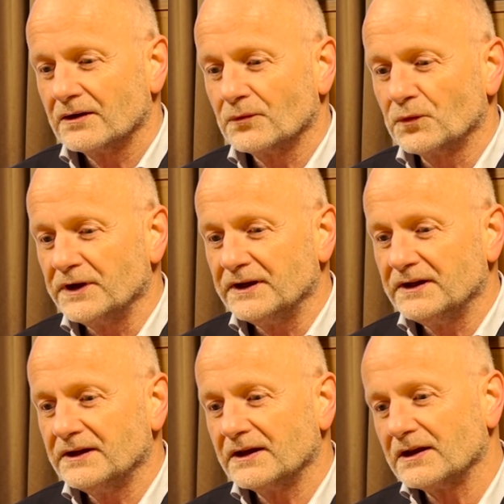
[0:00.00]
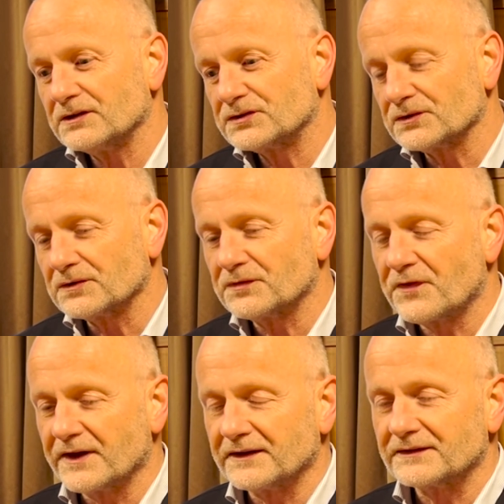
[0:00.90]
we sort of
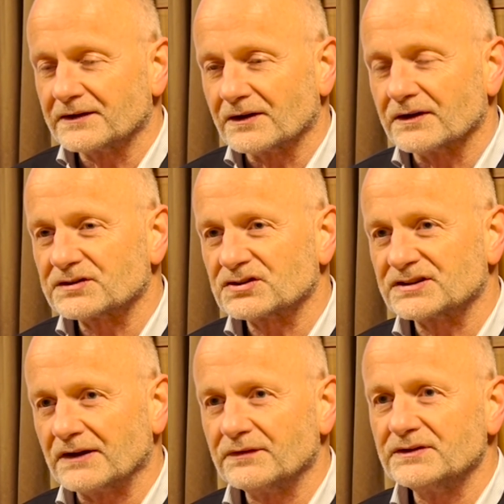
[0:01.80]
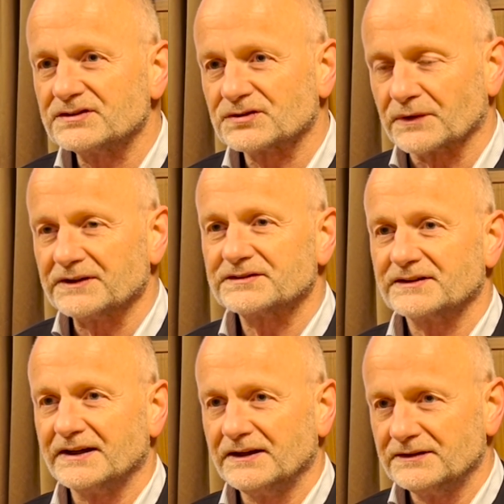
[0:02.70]
think there are seven swing
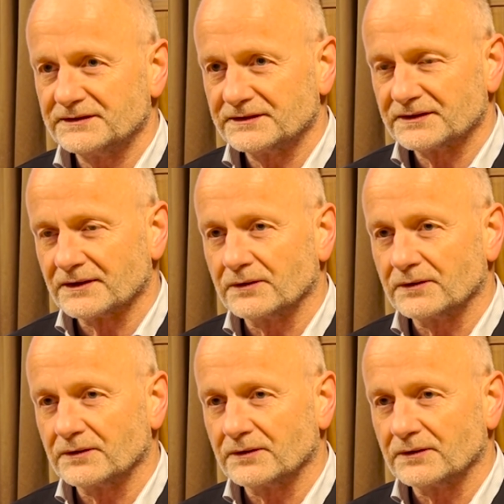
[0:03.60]
states,